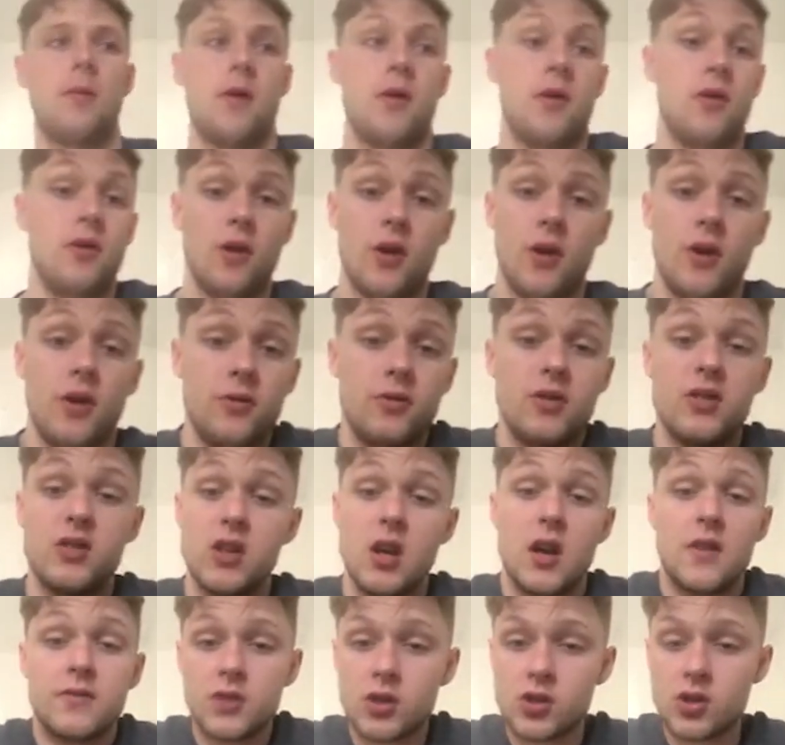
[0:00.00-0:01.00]
who
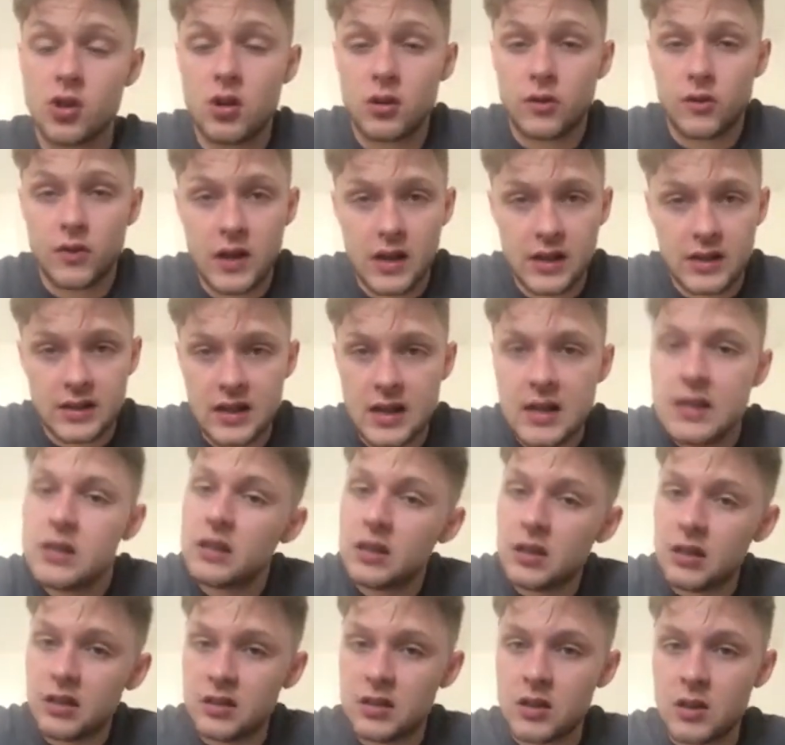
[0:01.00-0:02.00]
deserves a chance for next
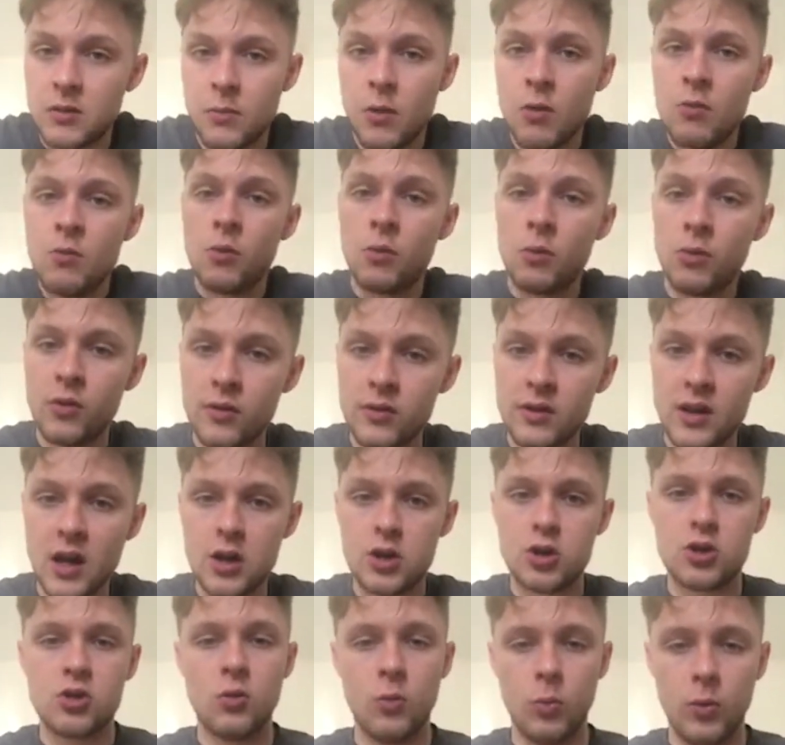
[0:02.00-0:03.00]
season, because at the moment we're in
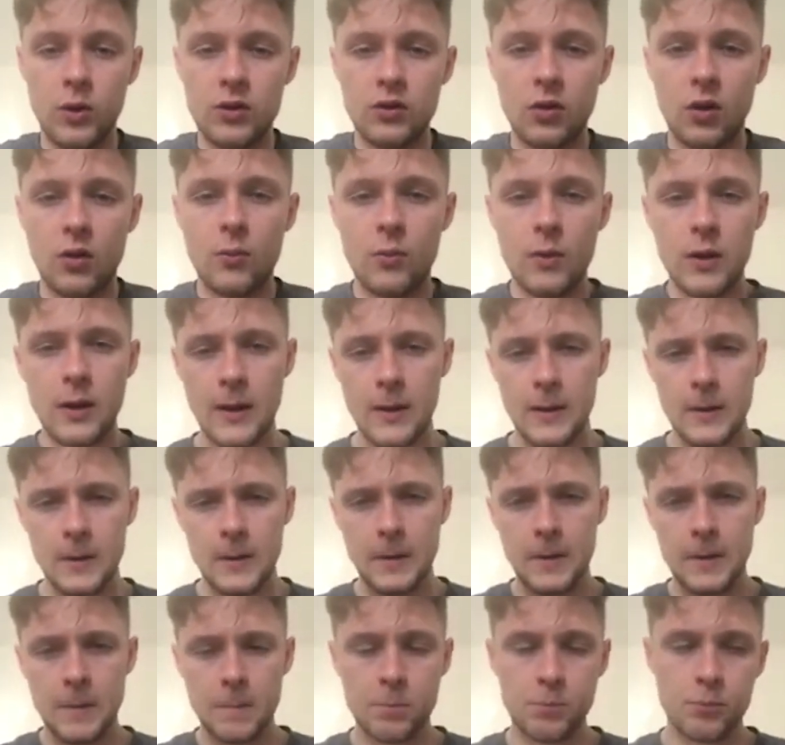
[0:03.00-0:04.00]
that shop window where
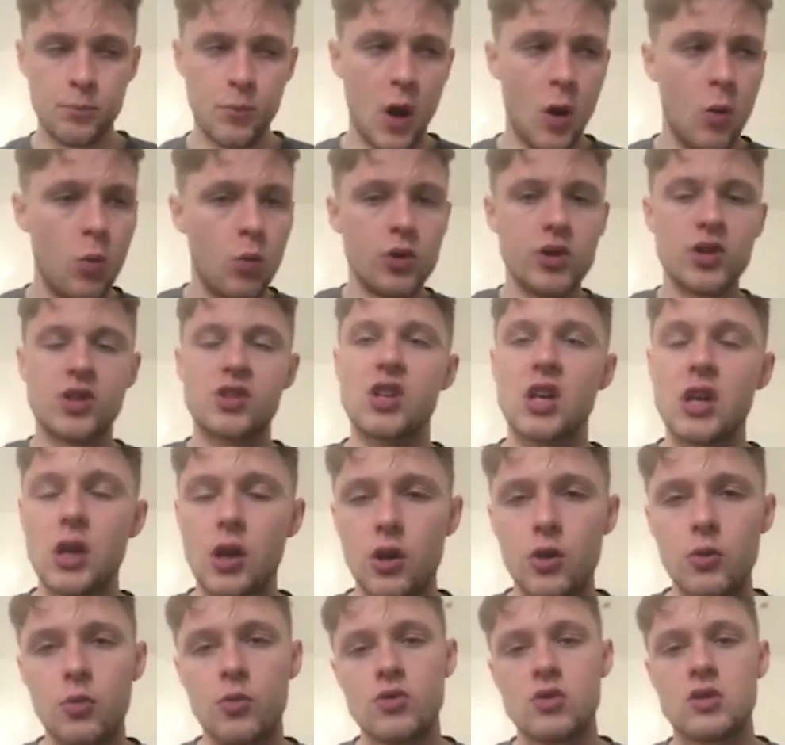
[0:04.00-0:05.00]
I want to see
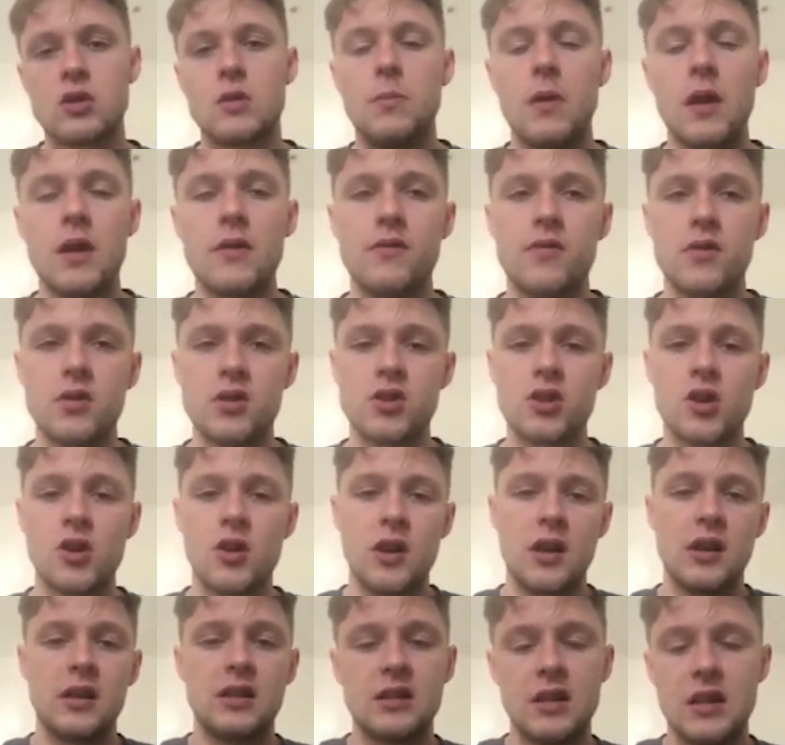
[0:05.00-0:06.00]
who wants to play for the
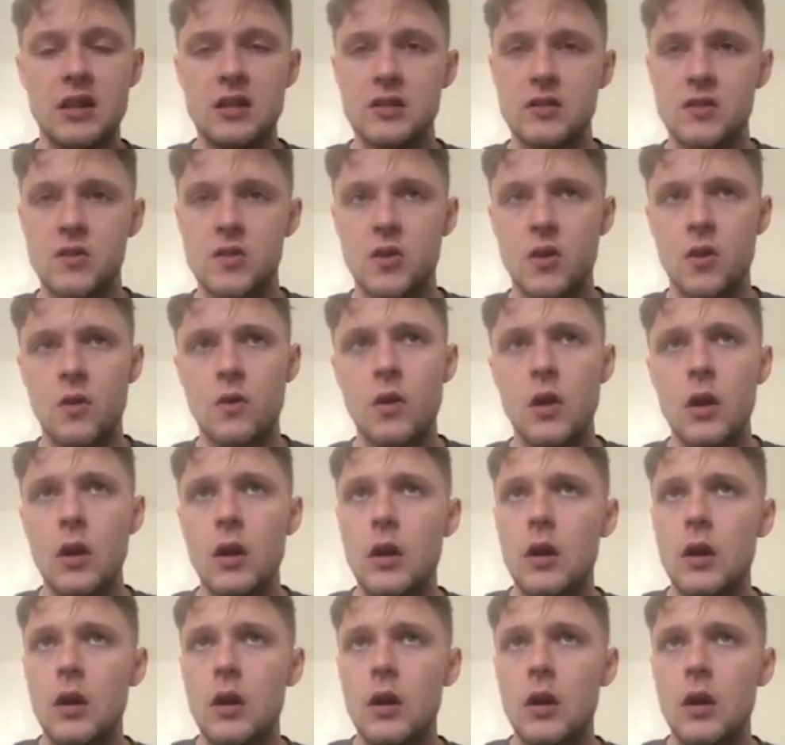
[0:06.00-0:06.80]
shirt next season. So